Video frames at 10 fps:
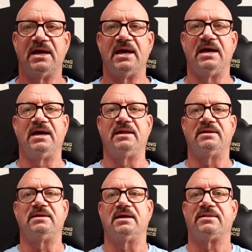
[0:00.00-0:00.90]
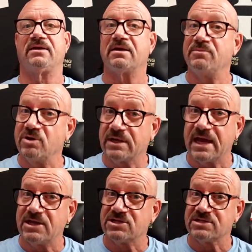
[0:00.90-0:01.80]
and the
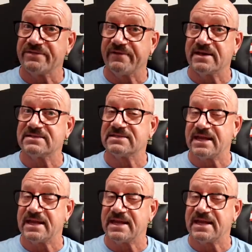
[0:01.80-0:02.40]
communications devices